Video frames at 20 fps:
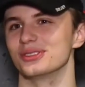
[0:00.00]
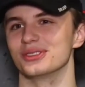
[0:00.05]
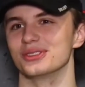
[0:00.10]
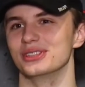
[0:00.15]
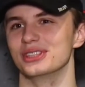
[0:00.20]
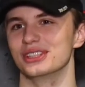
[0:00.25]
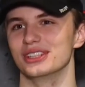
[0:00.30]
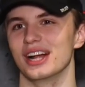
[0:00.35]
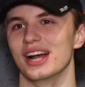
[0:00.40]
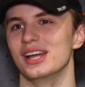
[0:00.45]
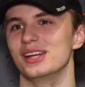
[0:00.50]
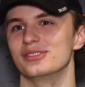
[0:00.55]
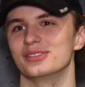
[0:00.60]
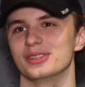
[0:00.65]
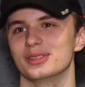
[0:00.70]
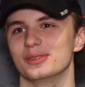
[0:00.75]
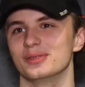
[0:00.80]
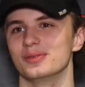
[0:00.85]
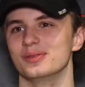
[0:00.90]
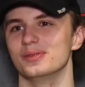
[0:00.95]
real life
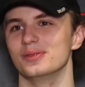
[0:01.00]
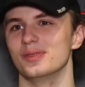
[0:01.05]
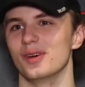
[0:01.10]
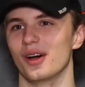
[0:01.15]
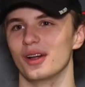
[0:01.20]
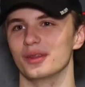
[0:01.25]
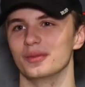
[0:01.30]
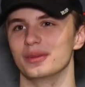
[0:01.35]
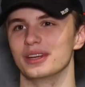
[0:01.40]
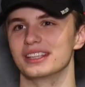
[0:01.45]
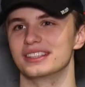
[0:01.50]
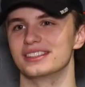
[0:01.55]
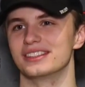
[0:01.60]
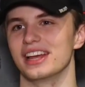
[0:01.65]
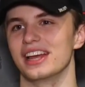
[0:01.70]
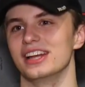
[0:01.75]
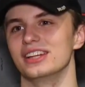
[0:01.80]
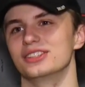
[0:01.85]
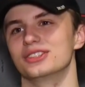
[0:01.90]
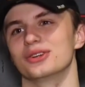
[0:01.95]
and a on the big
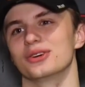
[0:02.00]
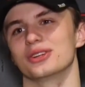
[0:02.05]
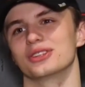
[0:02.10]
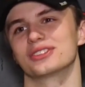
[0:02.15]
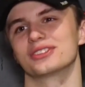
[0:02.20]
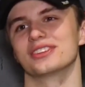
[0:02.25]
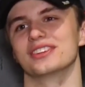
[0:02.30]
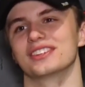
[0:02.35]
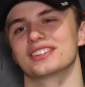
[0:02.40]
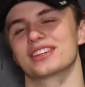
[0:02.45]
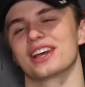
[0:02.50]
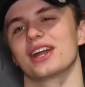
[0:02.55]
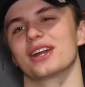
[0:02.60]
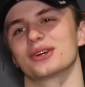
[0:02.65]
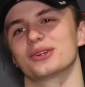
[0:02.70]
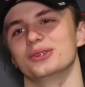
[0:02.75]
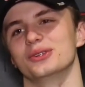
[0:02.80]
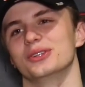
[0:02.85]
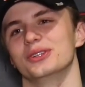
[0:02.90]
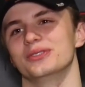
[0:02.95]
stage. So it's it's kind
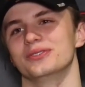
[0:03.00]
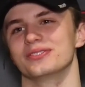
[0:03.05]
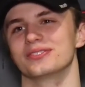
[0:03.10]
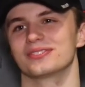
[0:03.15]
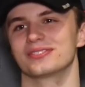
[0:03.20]
of cool.